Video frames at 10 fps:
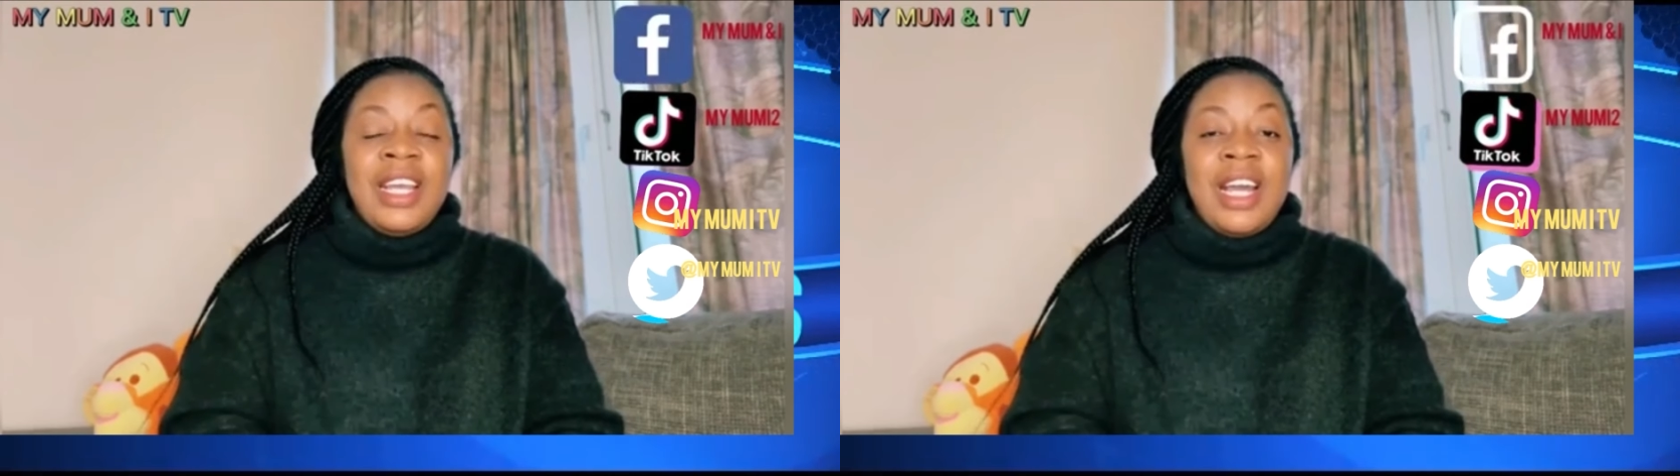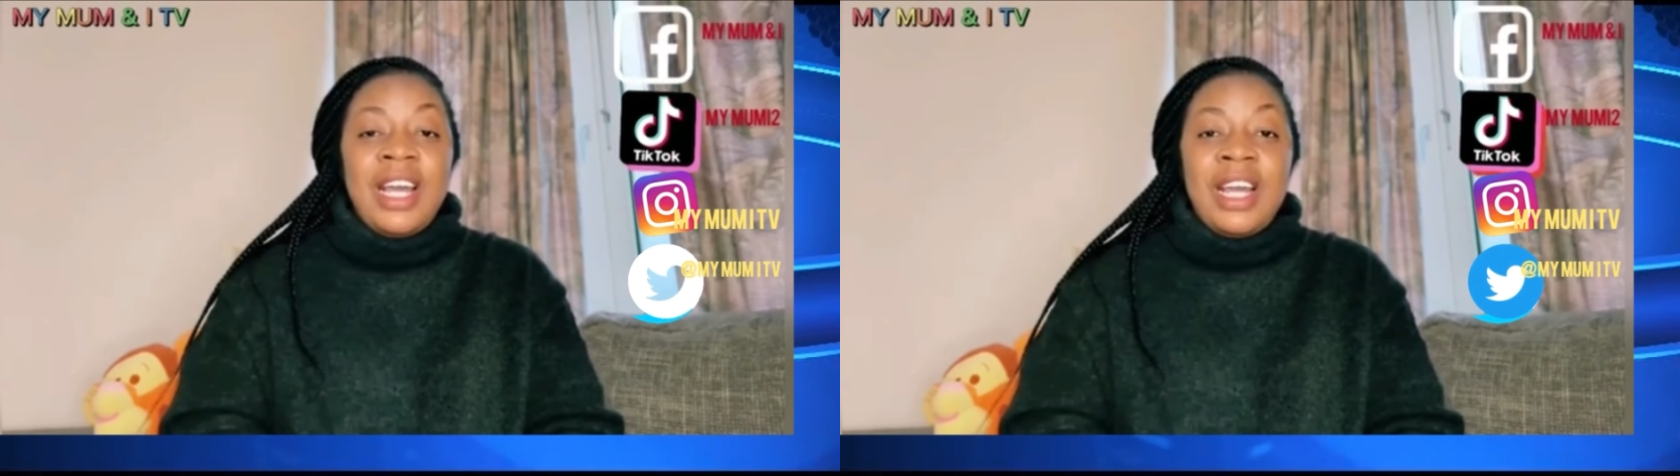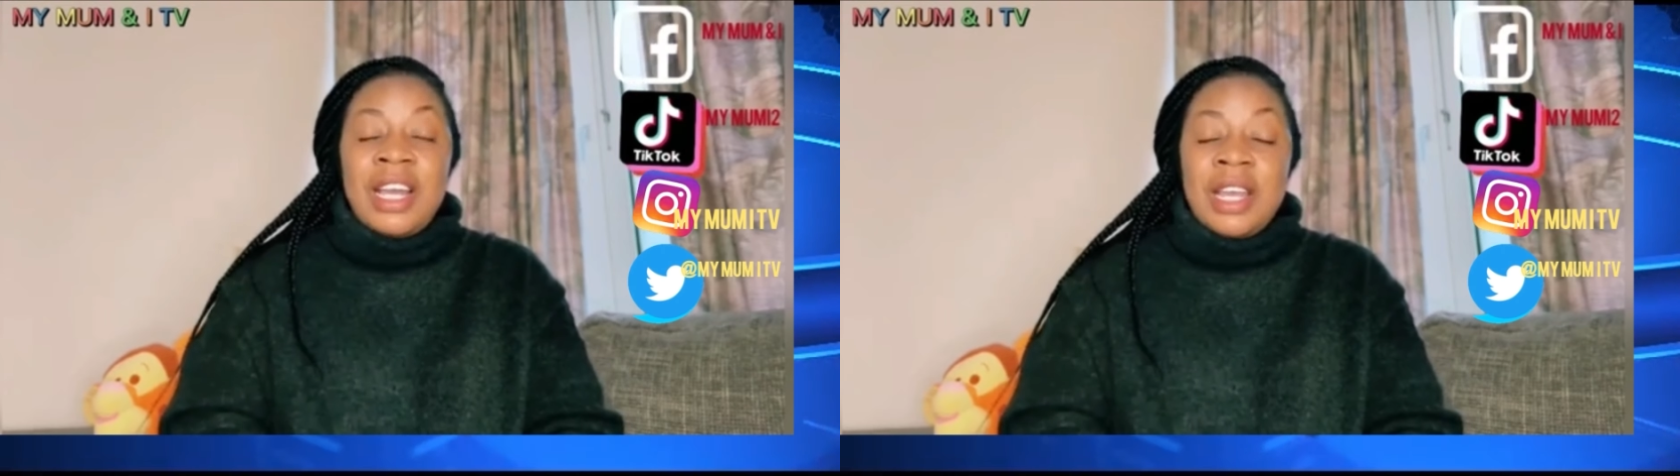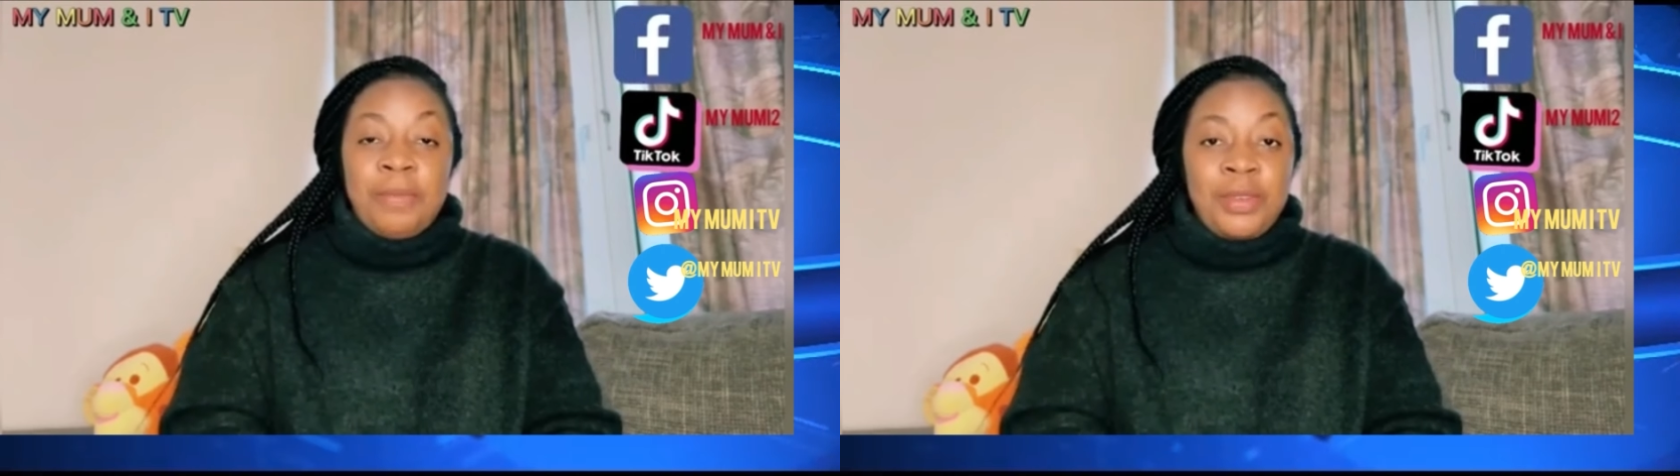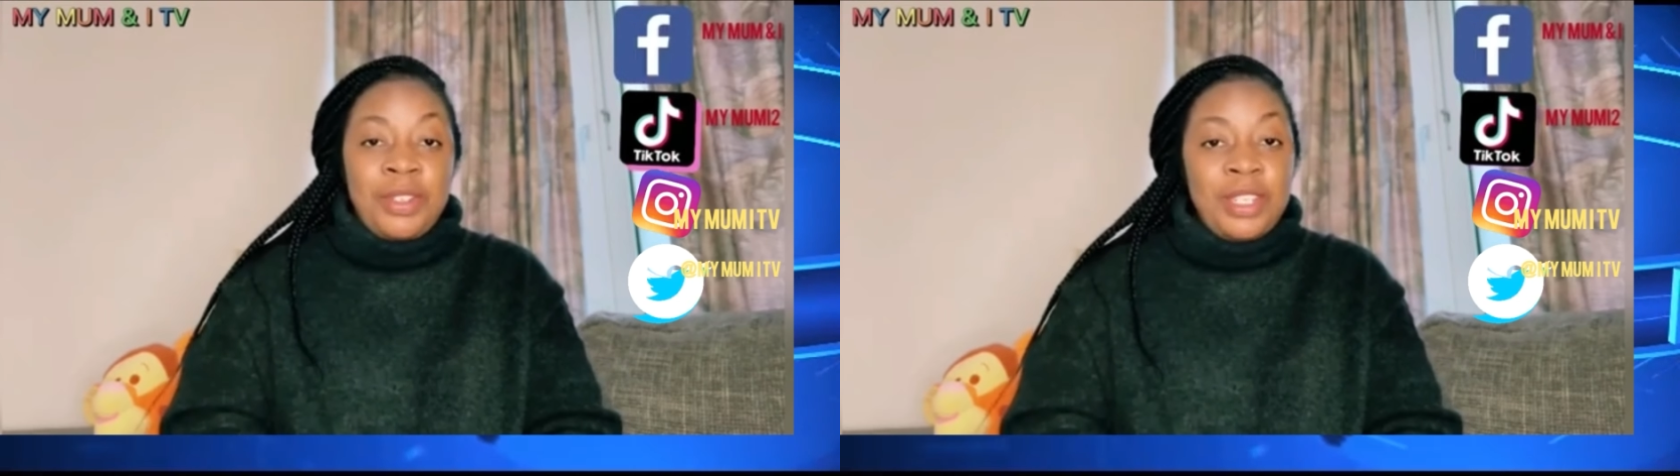the
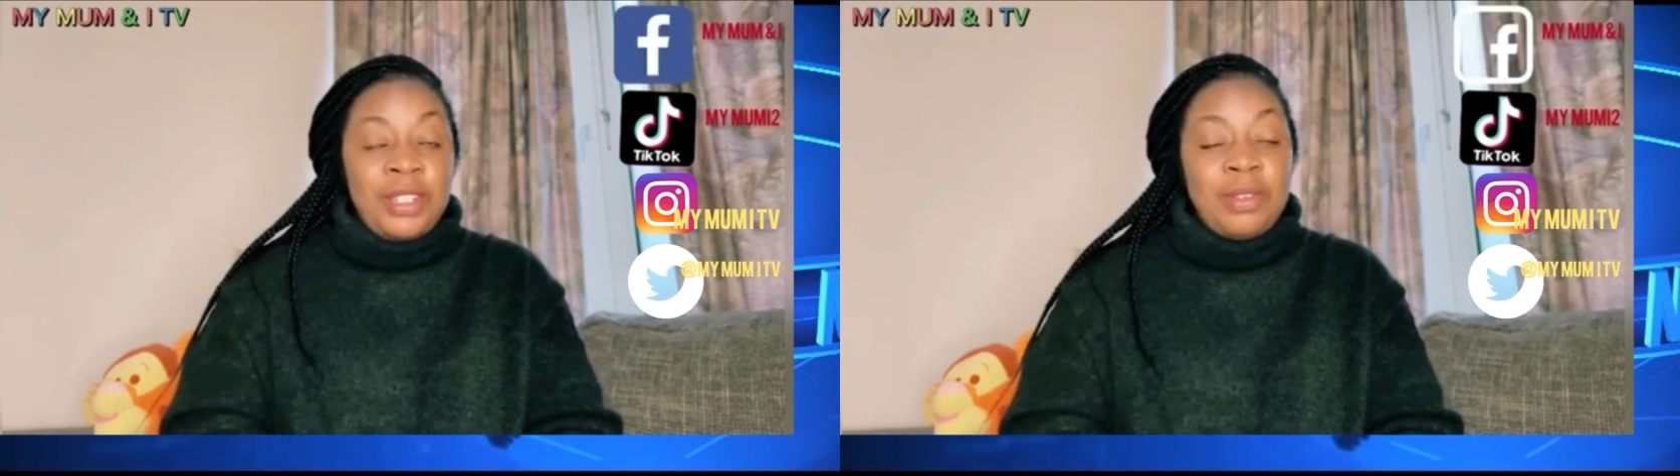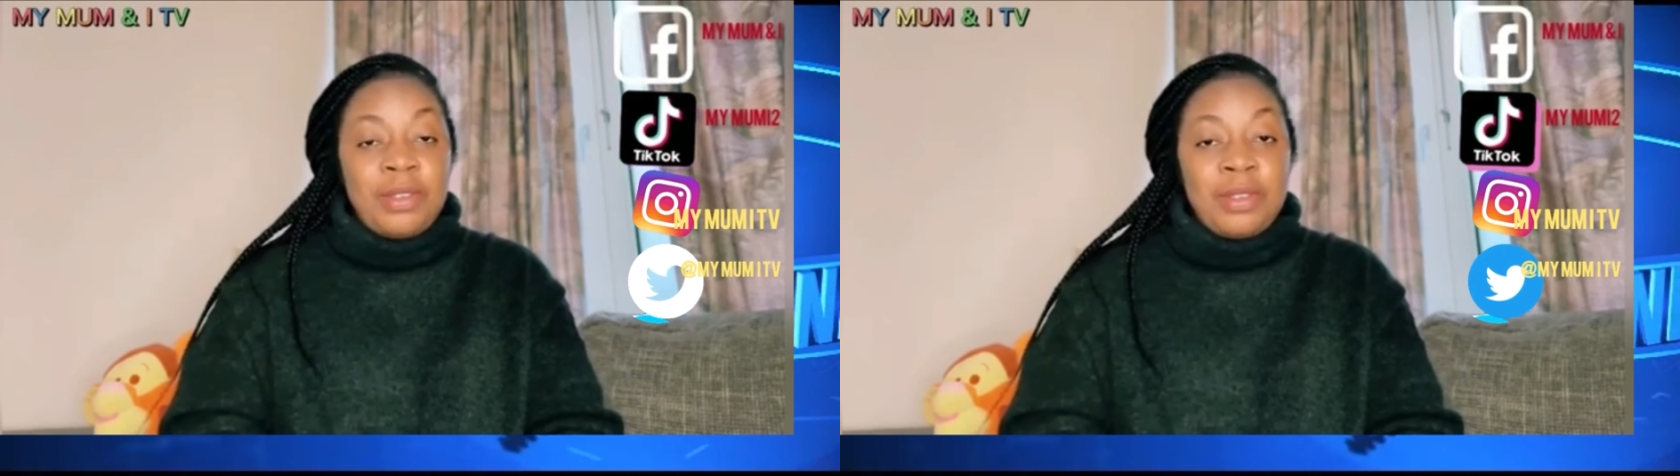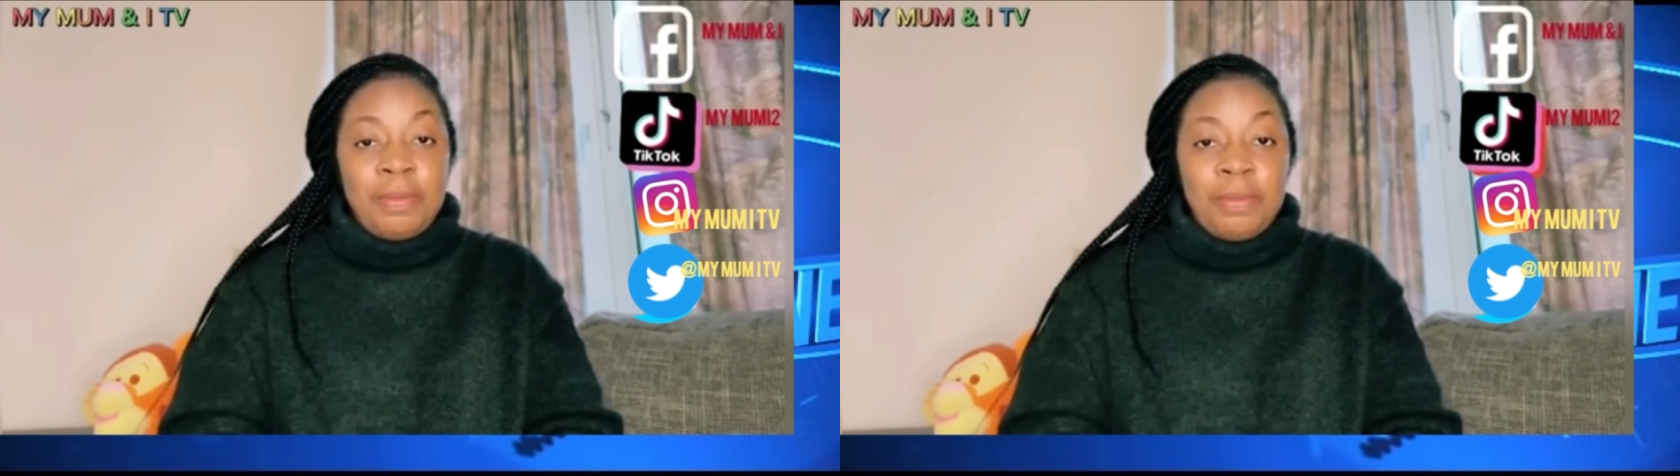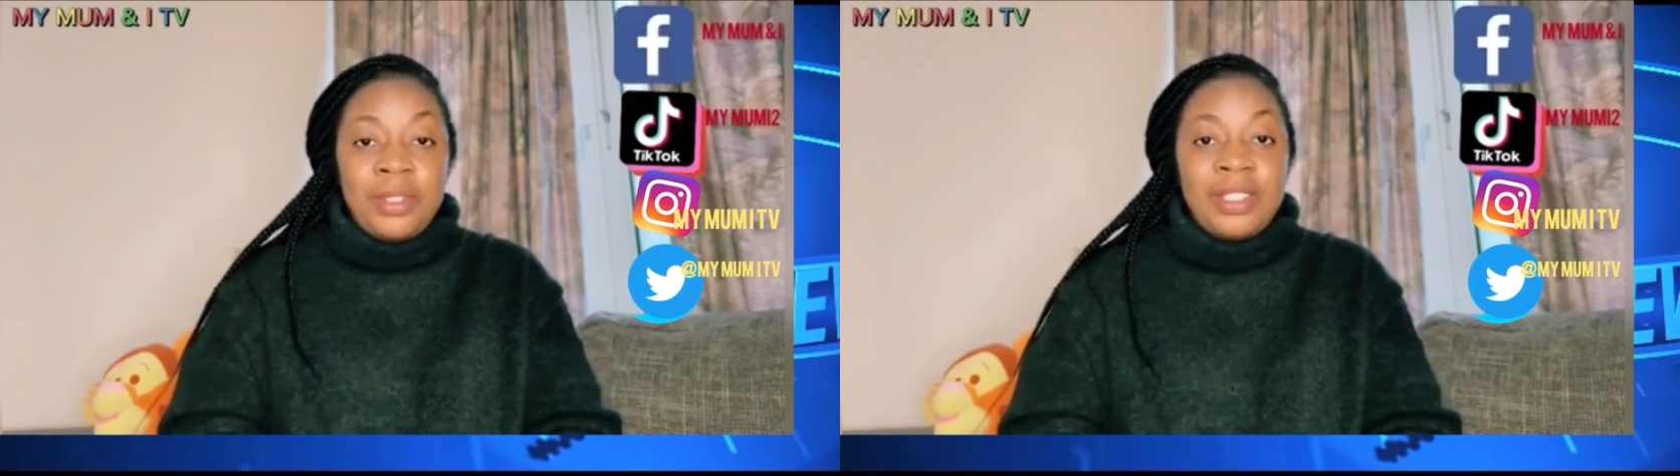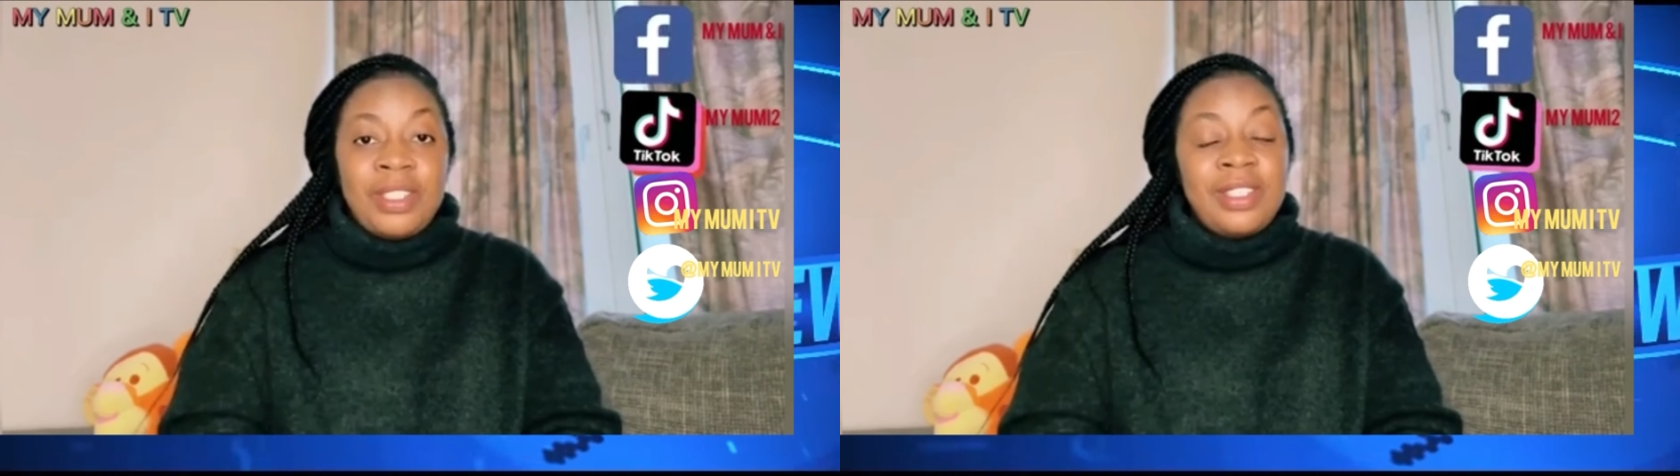nation that is what
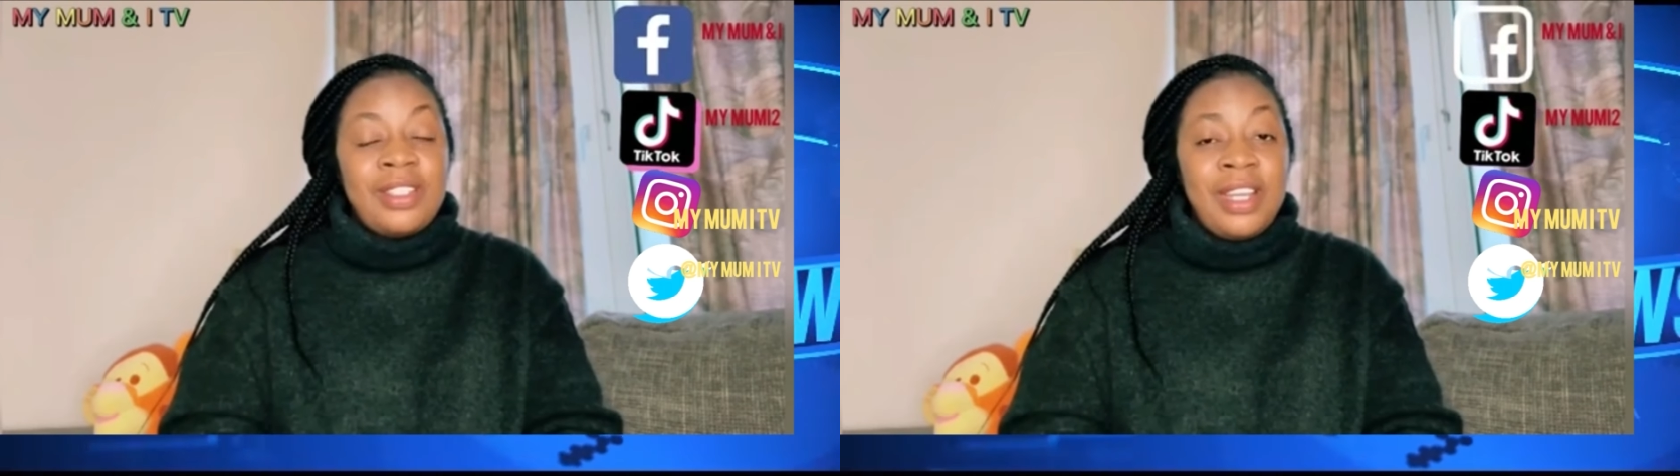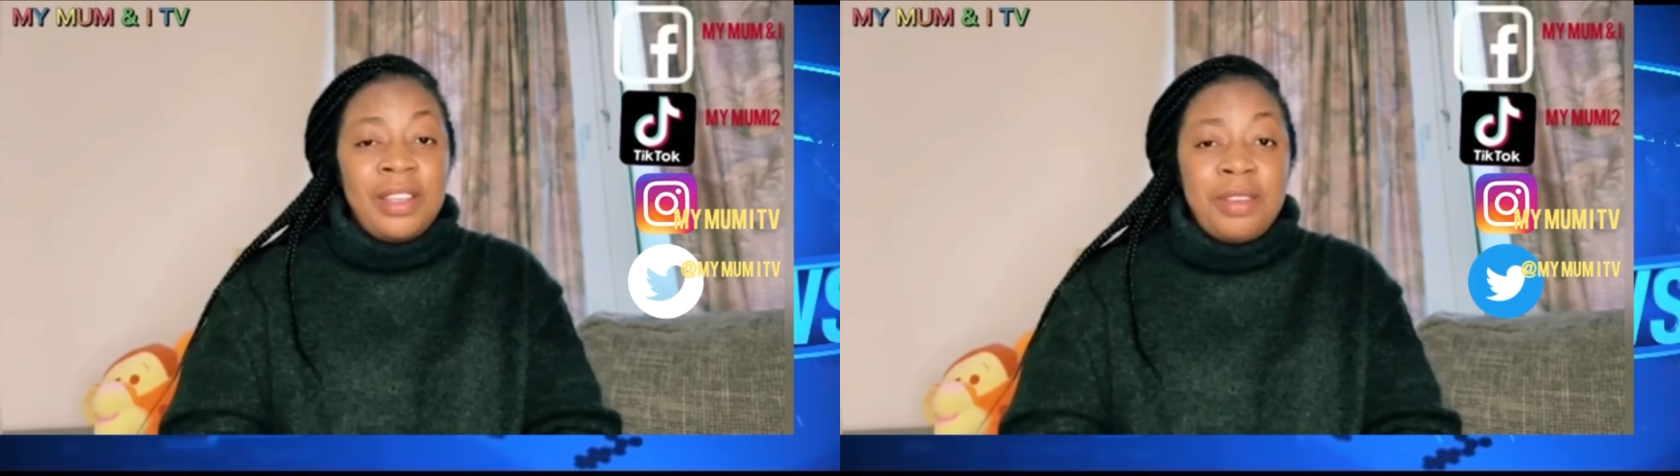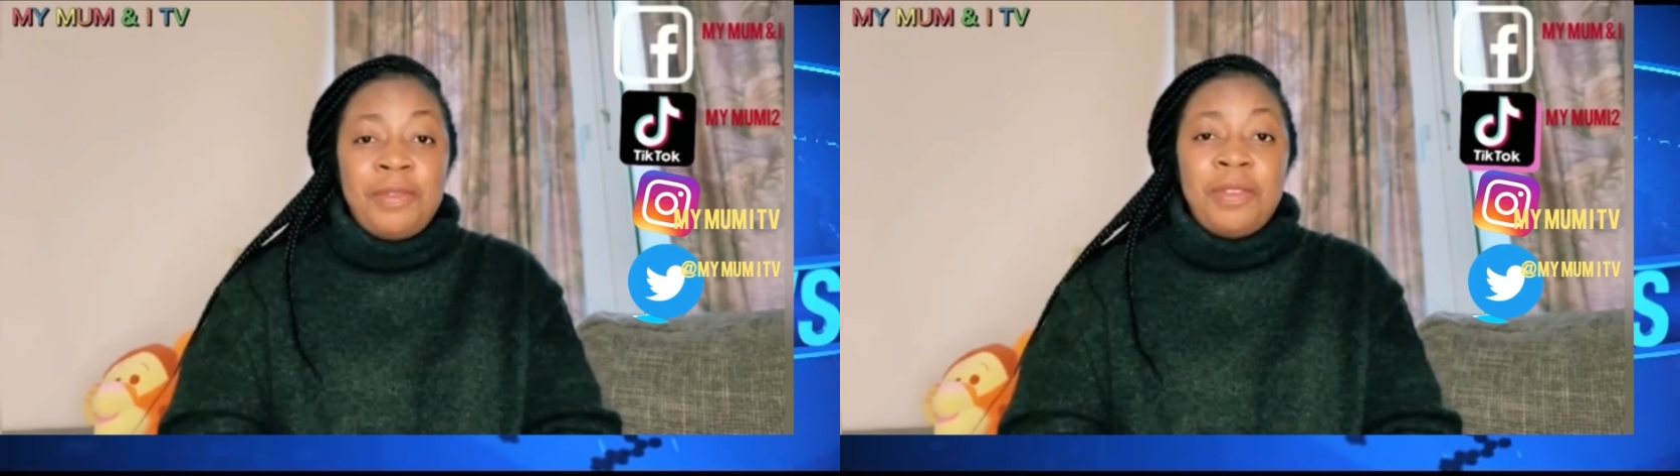me i call it